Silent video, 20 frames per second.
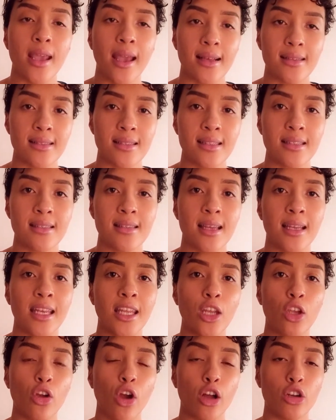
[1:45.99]
assets that
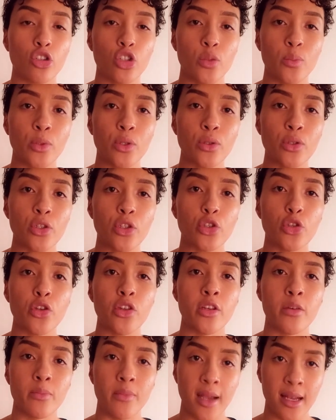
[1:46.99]
he contributed to
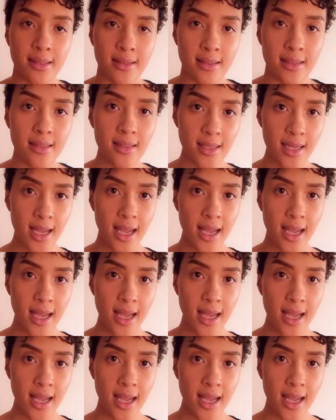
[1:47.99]
the massing.